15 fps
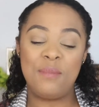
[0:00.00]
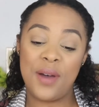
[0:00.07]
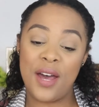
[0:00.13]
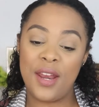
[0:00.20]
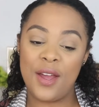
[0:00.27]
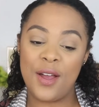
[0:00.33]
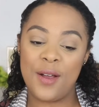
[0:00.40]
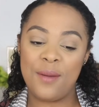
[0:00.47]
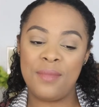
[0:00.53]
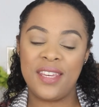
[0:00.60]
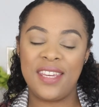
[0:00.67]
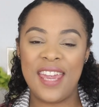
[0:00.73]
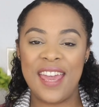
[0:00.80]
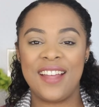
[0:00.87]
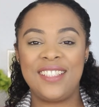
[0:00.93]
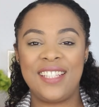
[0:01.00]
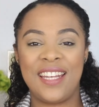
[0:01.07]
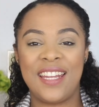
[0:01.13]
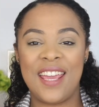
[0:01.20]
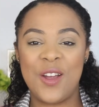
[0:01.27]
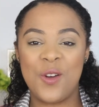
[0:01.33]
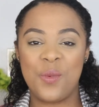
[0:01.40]
but um, yeah,
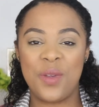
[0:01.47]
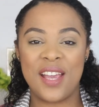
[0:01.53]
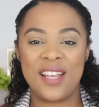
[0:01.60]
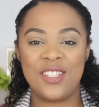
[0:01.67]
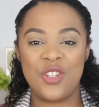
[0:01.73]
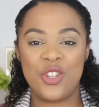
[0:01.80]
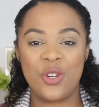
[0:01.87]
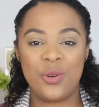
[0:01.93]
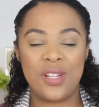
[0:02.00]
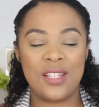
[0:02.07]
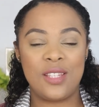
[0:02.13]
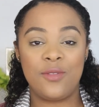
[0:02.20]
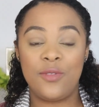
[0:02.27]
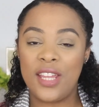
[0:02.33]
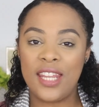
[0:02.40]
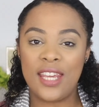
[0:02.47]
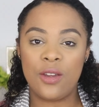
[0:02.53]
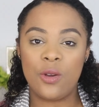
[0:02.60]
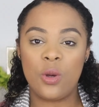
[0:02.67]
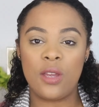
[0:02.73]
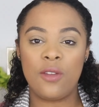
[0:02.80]
today I hope you guys enjoy this video.